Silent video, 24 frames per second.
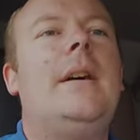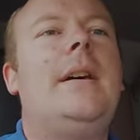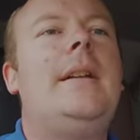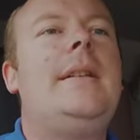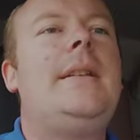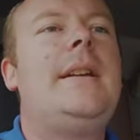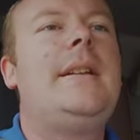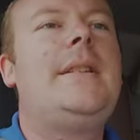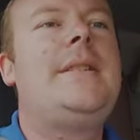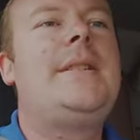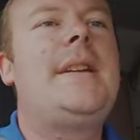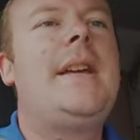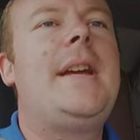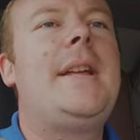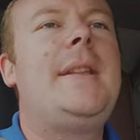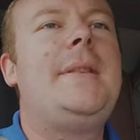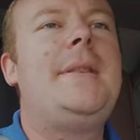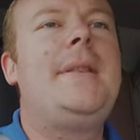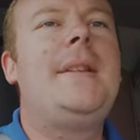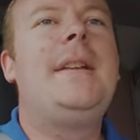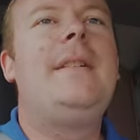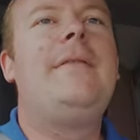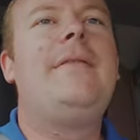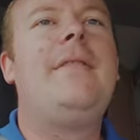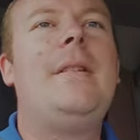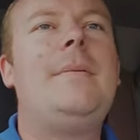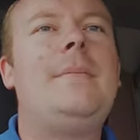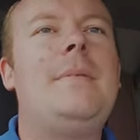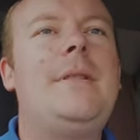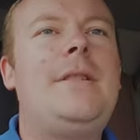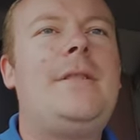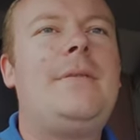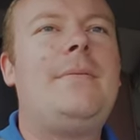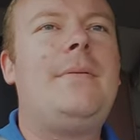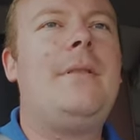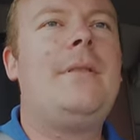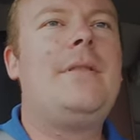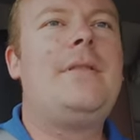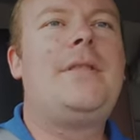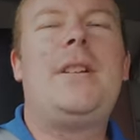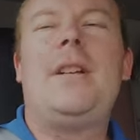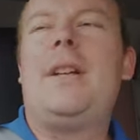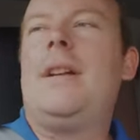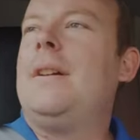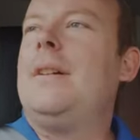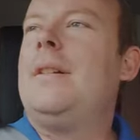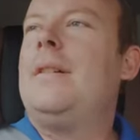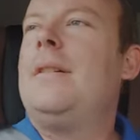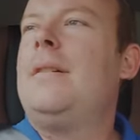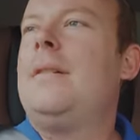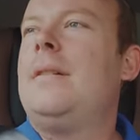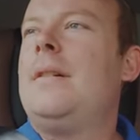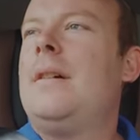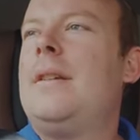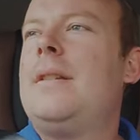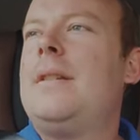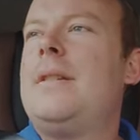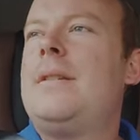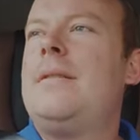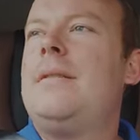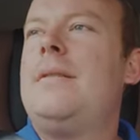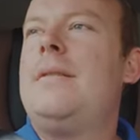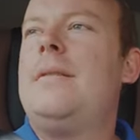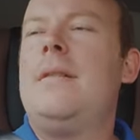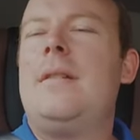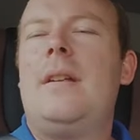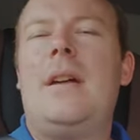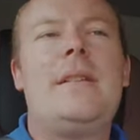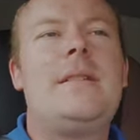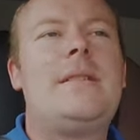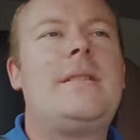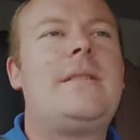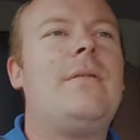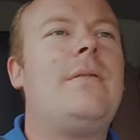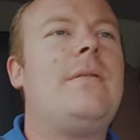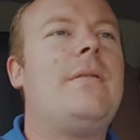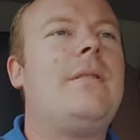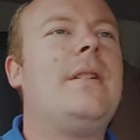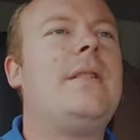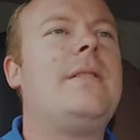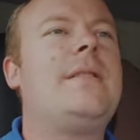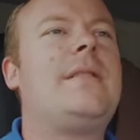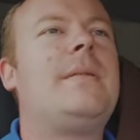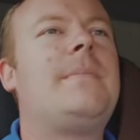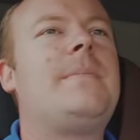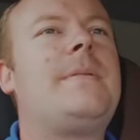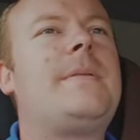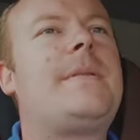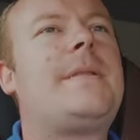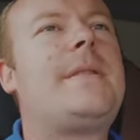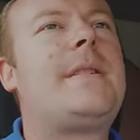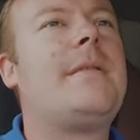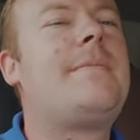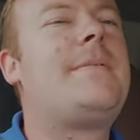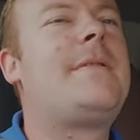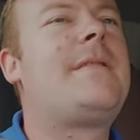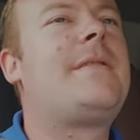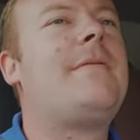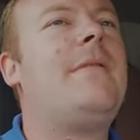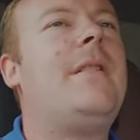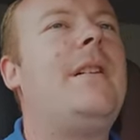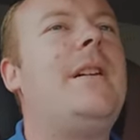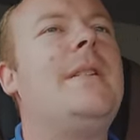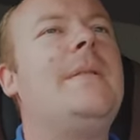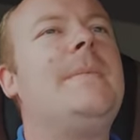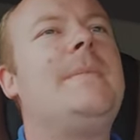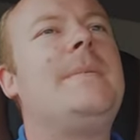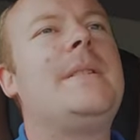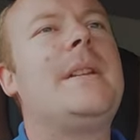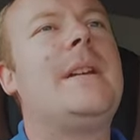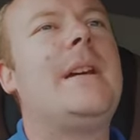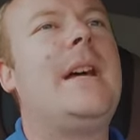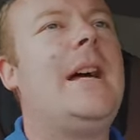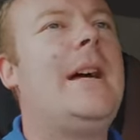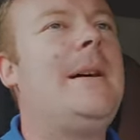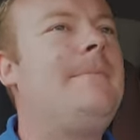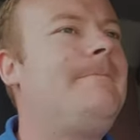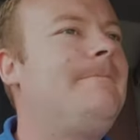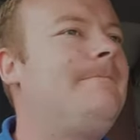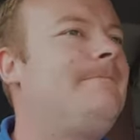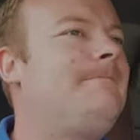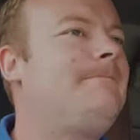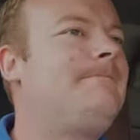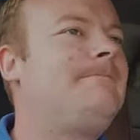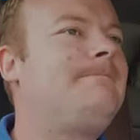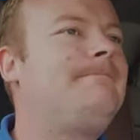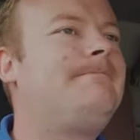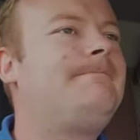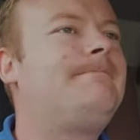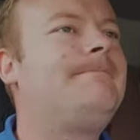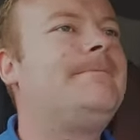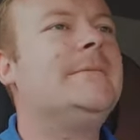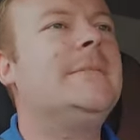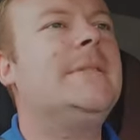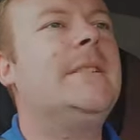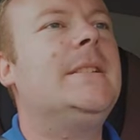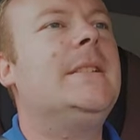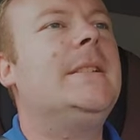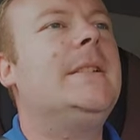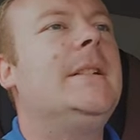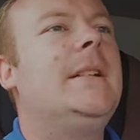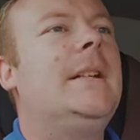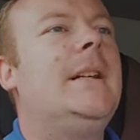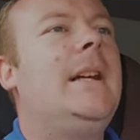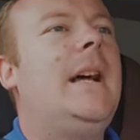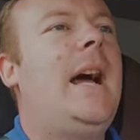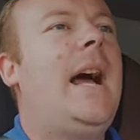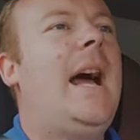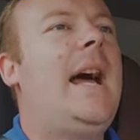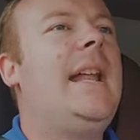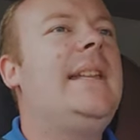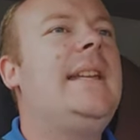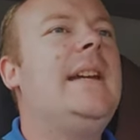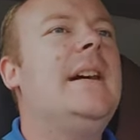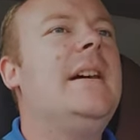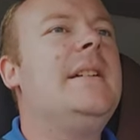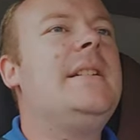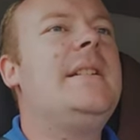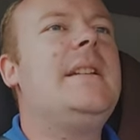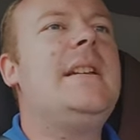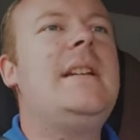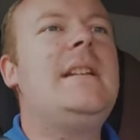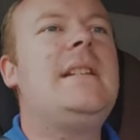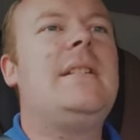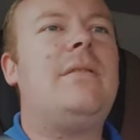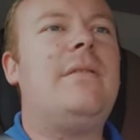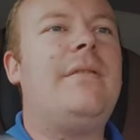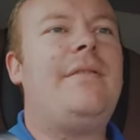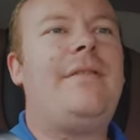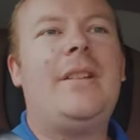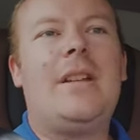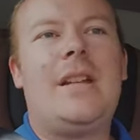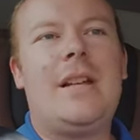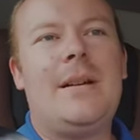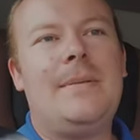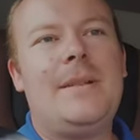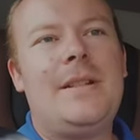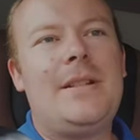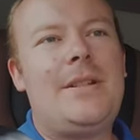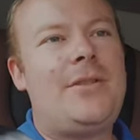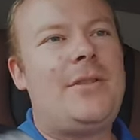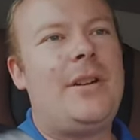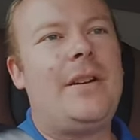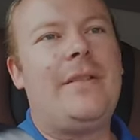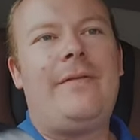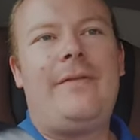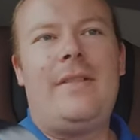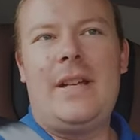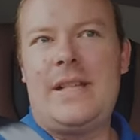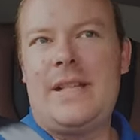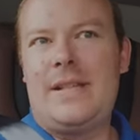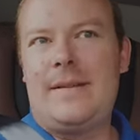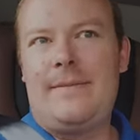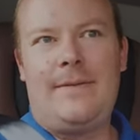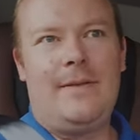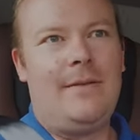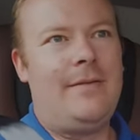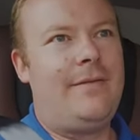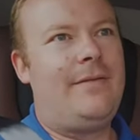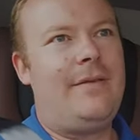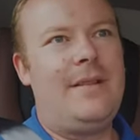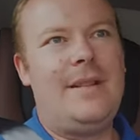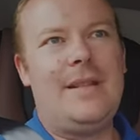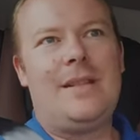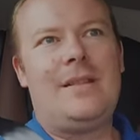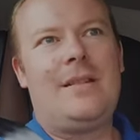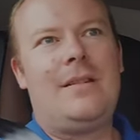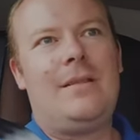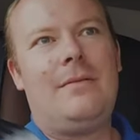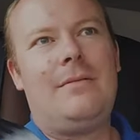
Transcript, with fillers: And yes, again, thank you very much for watching. And to all those that have subscribed. Um, any ideas, or if you're coming to Truck Fest, feel free to.